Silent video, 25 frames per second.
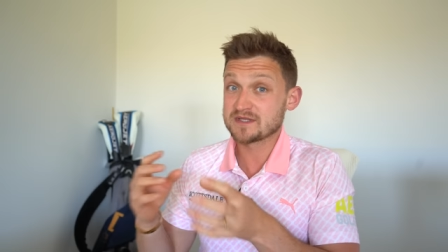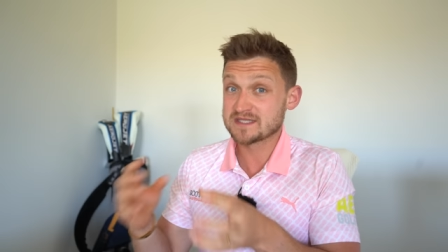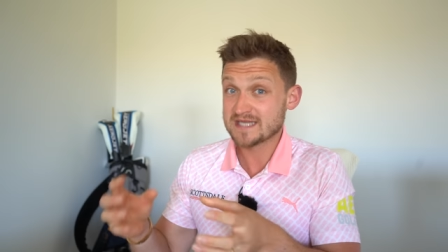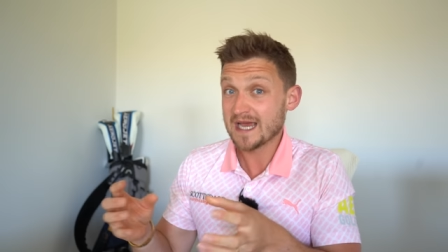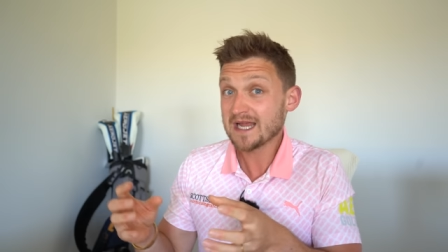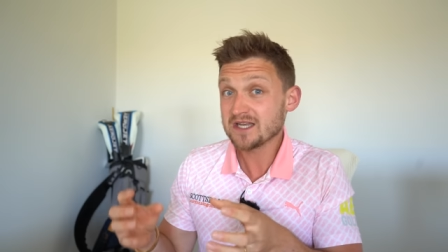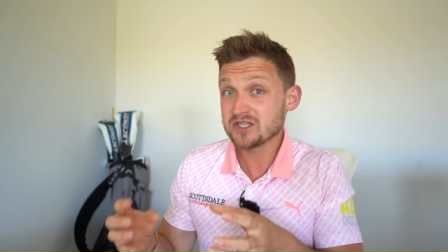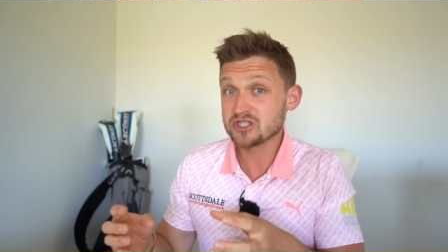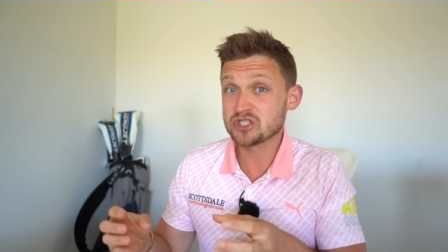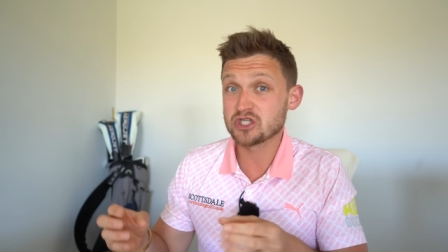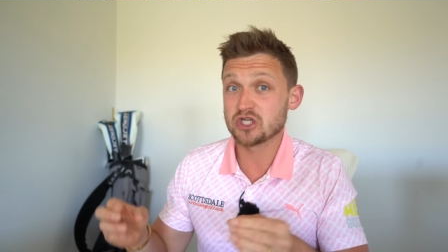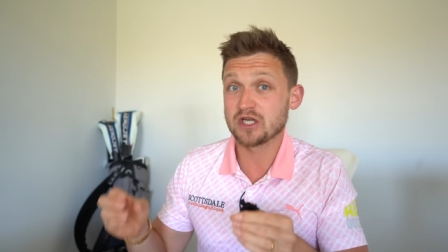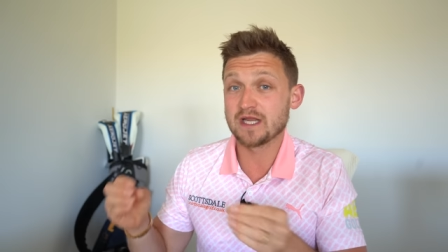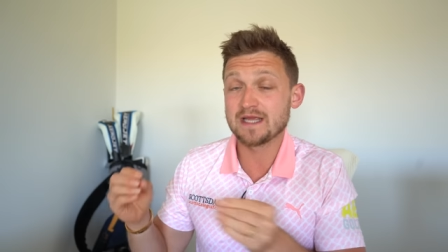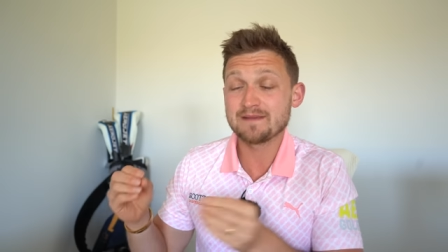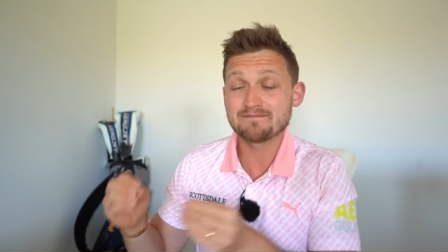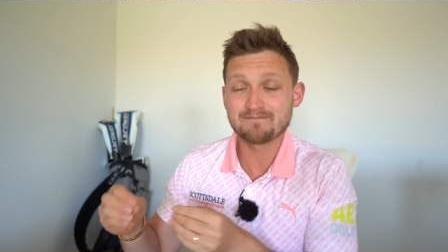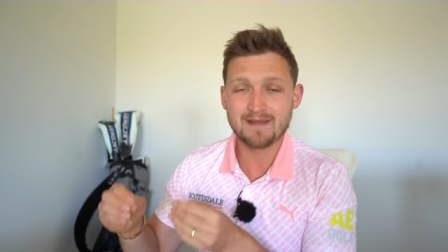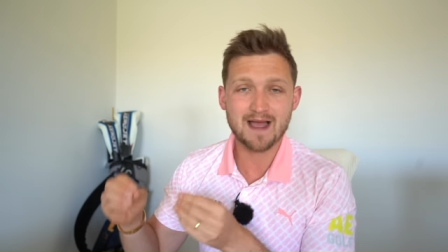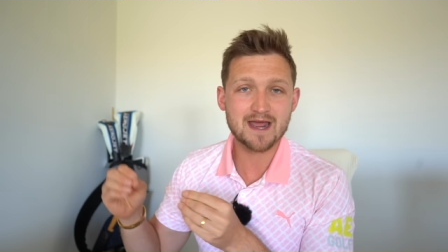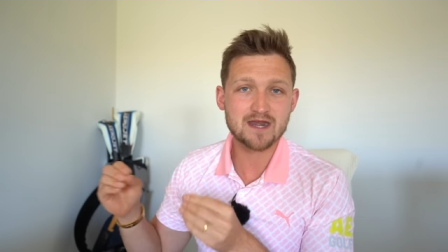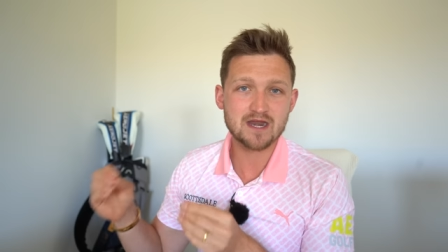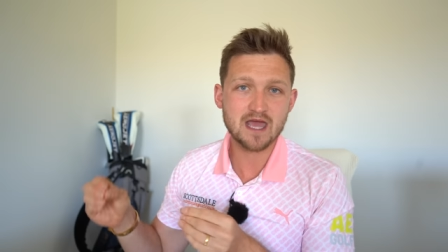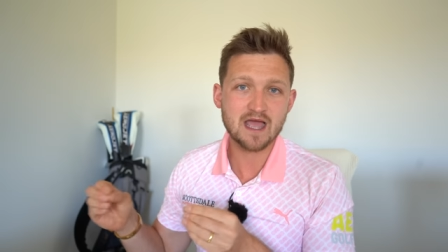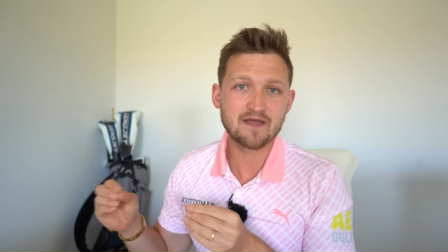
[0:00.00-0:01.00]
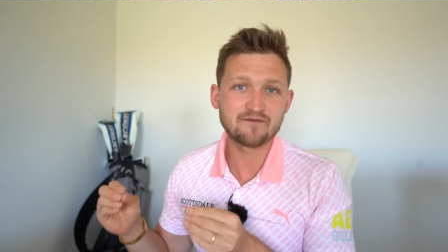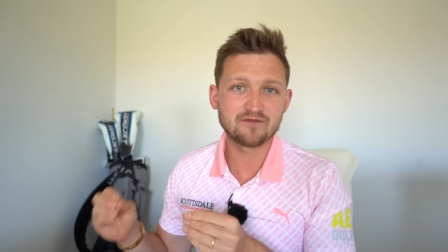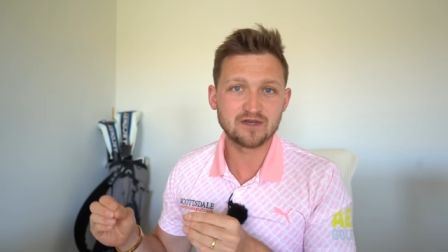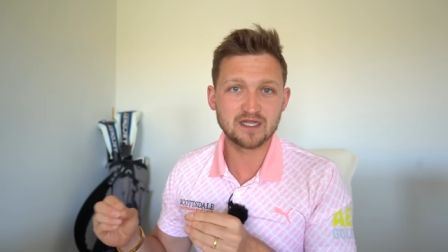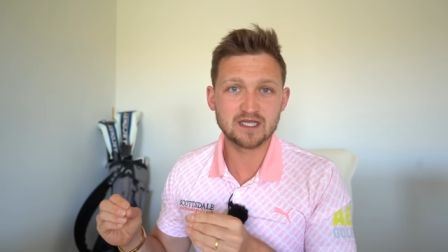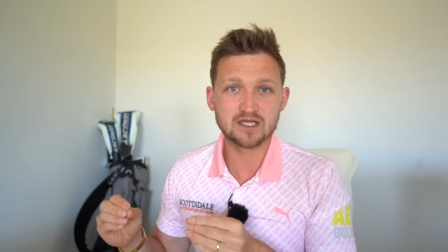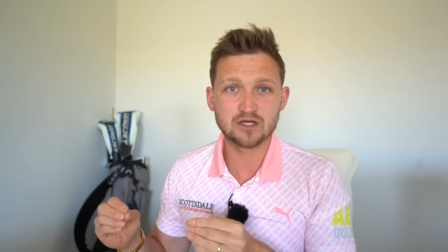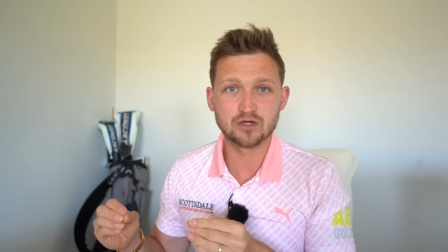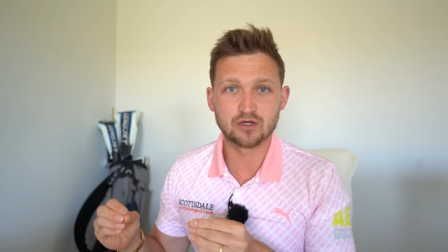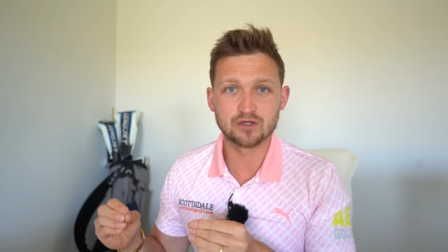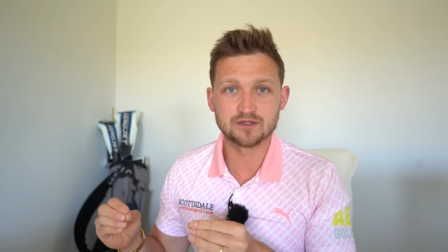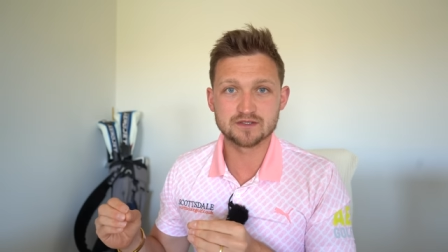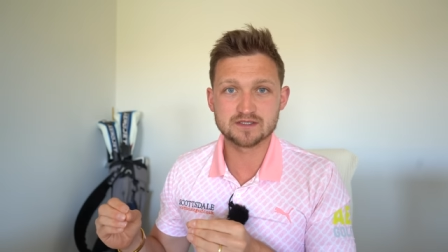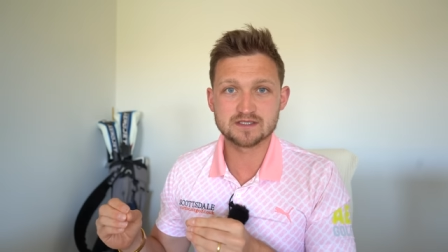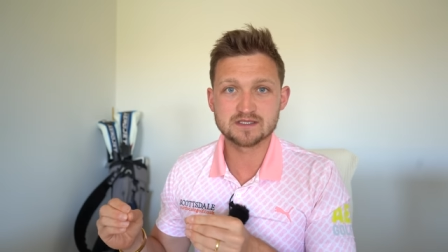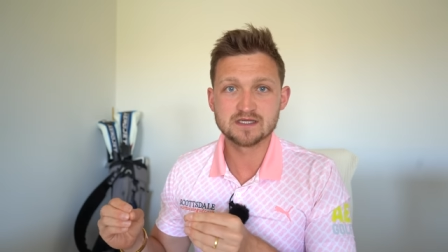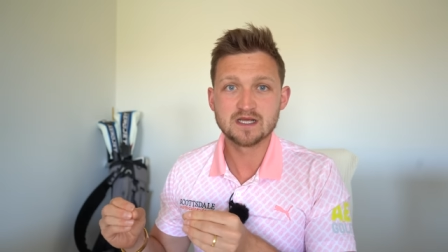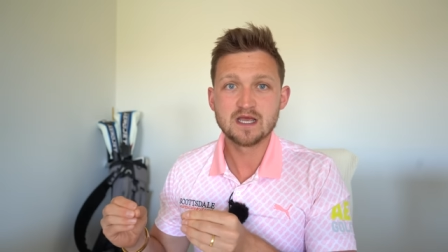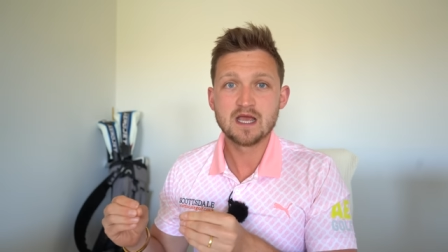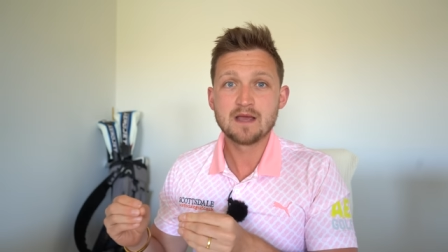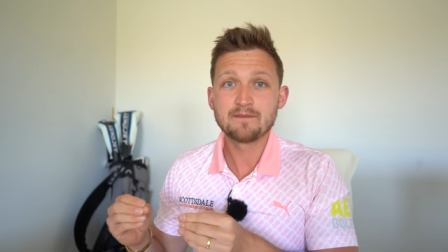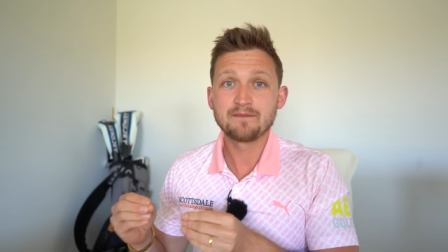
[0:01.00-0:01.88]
potentially might not have any cuts.